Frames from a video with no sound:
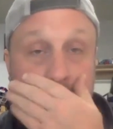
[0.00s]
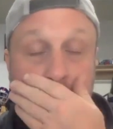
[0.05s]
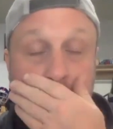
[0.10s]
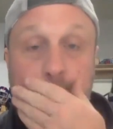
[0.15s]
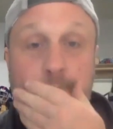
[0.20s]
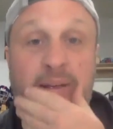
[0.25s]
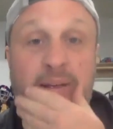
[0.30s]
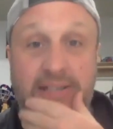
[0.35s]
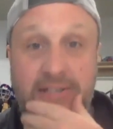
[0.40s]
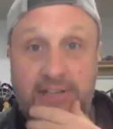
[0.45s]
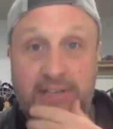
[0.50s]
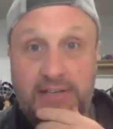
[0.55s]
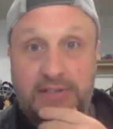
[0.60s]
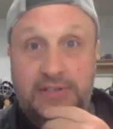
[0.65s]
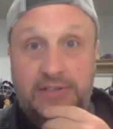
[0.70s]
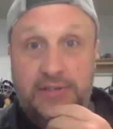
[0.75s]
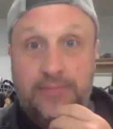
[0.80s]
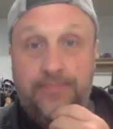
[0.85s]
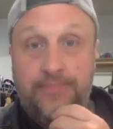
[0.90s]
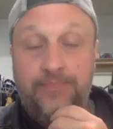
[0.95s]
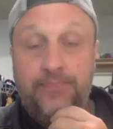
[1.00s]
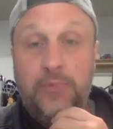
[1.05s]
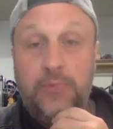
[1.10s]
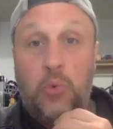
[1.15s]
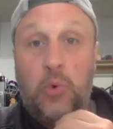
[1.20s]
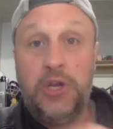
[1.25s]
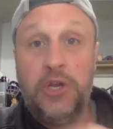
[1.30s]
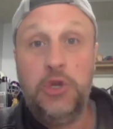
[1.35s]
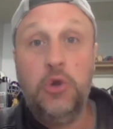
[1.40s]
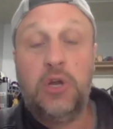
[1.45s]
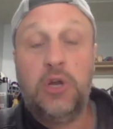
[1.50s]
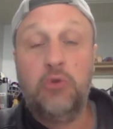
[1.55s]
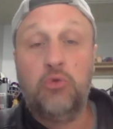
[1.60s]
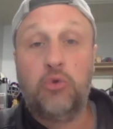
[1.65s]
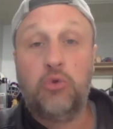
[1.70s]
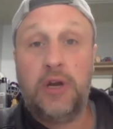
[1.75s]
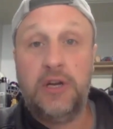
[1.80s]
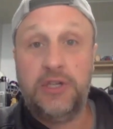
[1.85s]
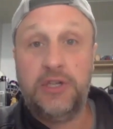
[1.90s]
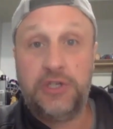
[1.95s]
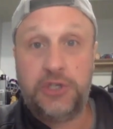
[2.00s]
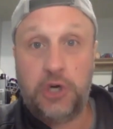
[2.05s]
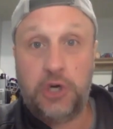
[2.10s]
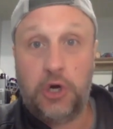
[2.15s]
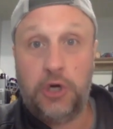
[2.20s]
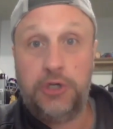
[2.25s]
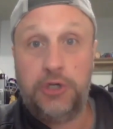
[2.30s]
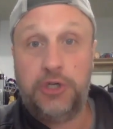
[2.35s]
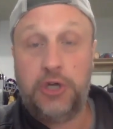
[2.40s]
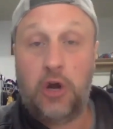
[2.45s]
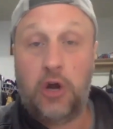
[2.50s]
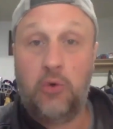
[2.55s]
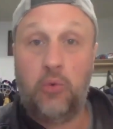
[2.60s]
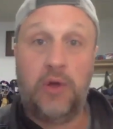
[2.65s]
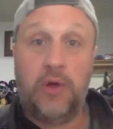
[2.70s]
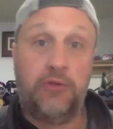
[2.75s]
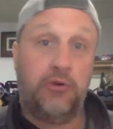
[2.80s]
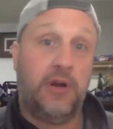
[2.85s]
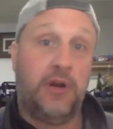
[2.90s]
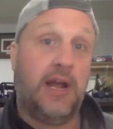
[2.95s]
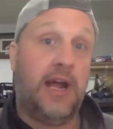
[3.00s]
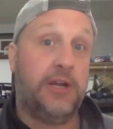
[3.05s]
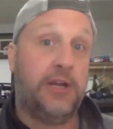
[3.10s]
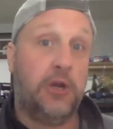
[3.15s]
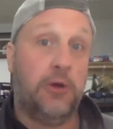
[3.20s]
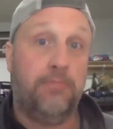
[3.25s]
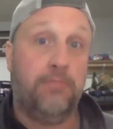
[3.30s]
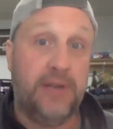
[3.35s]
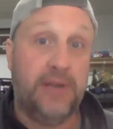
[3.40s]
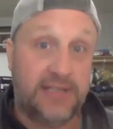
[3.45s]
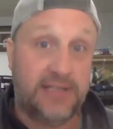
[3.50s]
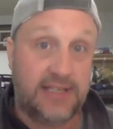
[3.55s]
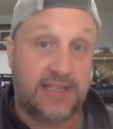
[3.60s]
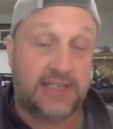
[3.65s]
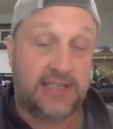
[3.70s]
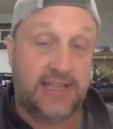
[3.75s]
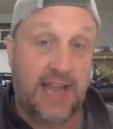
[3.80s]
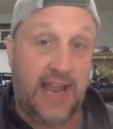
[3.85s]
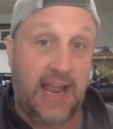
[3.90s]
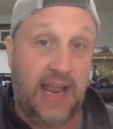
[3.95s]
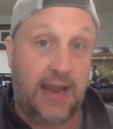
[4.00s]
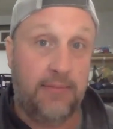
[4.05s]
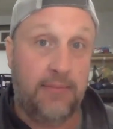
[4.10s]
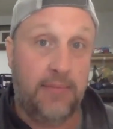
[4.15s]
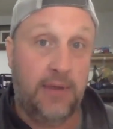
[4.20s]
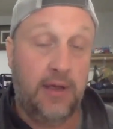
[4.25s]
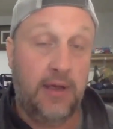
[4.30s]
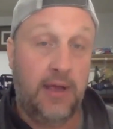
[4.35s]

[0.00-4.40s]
business, where you can run a search on whether or not your business name